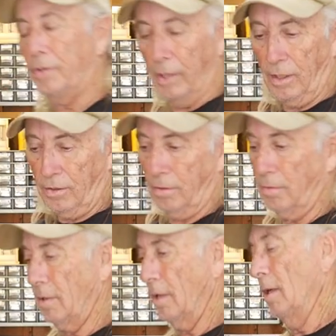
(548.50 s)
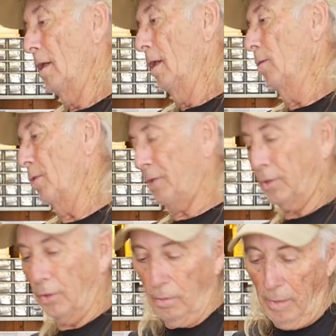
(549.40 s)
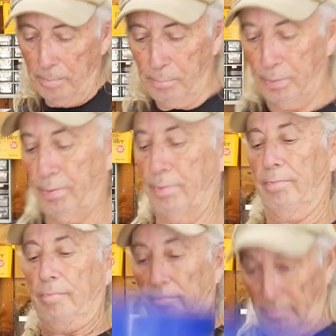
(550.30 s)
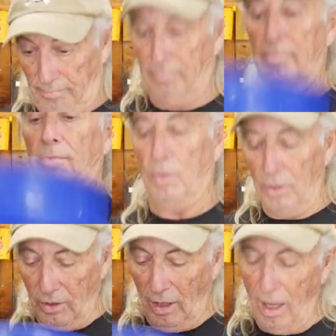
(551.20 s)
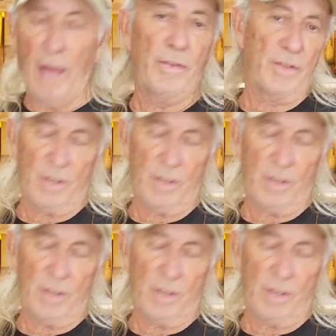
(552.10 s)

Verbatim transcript: tickets. We'll stir them up. There isn't a lot this